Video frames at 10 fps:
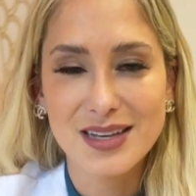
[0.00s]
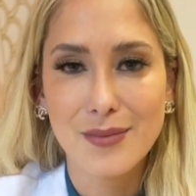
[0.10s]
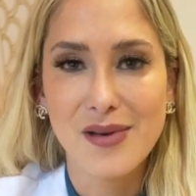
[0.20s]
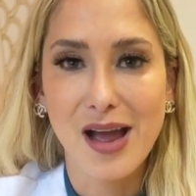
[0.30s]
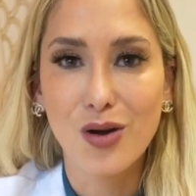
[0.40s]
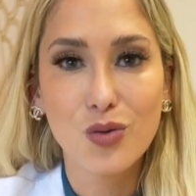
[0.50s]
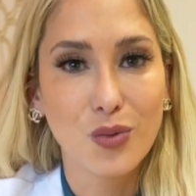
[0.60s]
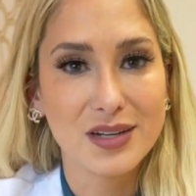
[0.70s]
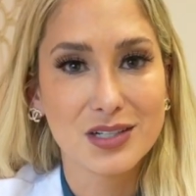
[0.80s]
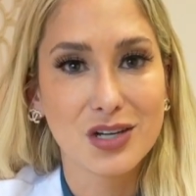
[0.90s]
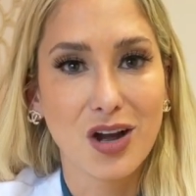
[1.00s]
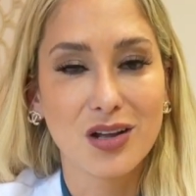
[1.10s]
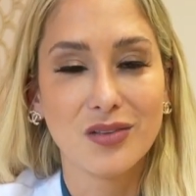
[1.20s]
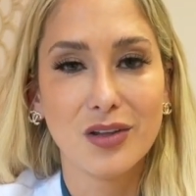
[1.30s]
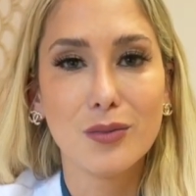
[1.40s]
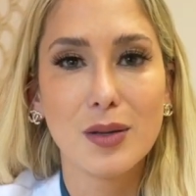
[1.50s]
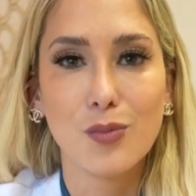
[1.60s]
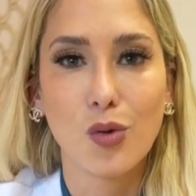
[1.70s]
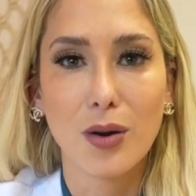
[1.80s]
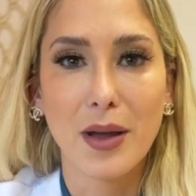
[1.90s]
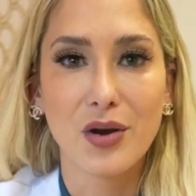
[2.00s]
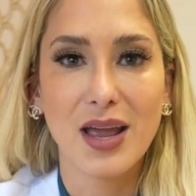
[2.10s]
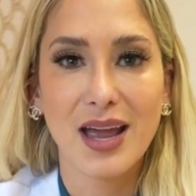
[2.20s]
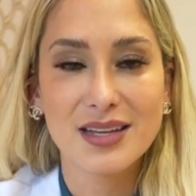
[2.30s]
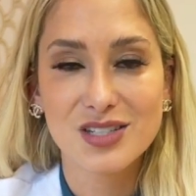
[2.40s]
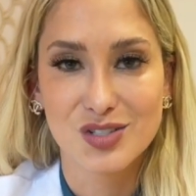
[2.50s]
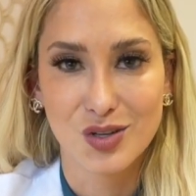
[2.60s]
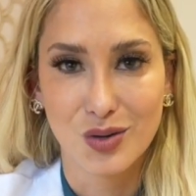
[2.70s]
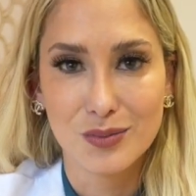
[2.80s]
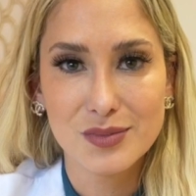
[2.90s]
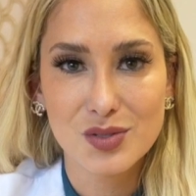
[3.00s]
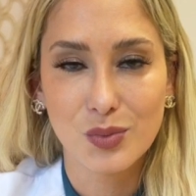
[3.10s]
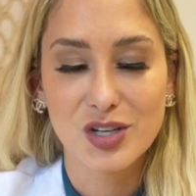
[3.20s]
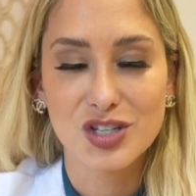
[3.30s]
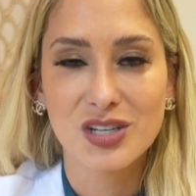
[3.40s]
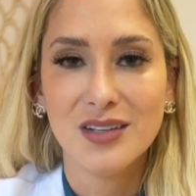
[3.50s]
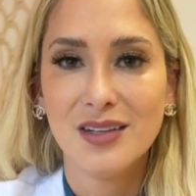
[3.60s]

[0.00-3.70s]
I'm now going to talk a little bit more about exosomes, which